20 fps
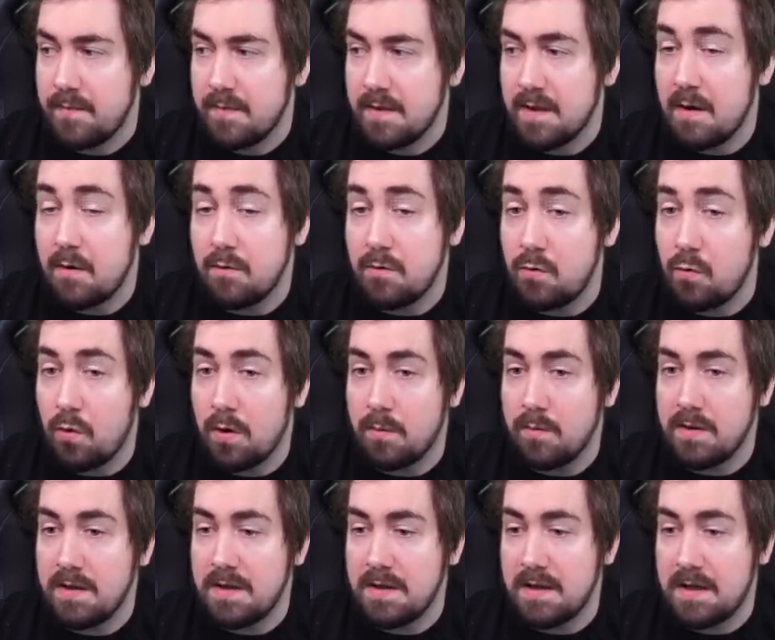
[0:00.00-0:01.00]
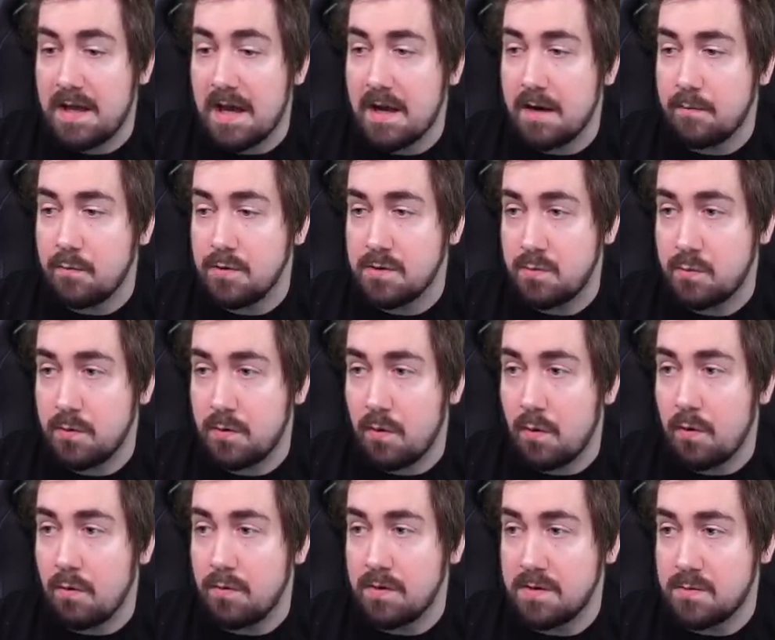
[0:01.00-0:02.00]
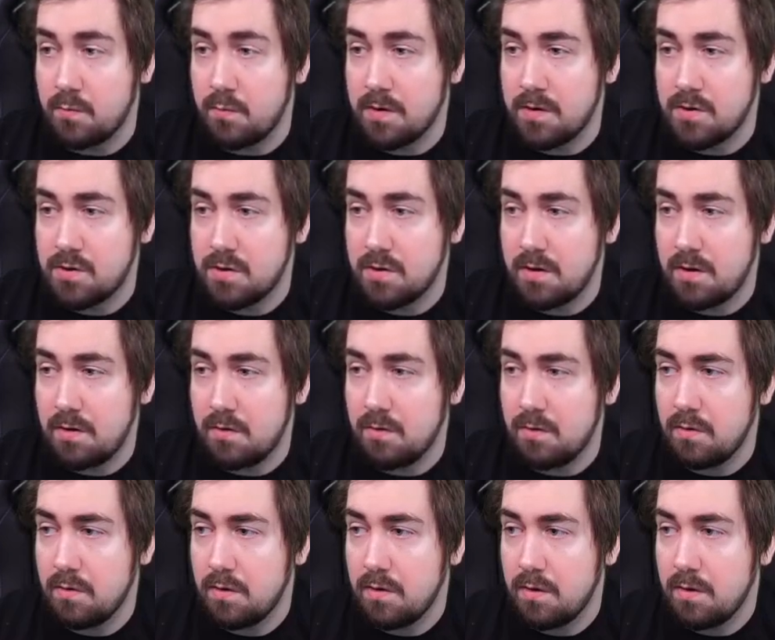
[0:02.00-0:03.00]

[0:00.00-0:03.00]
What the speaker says: Now, normally the cannibals will always one-shot you,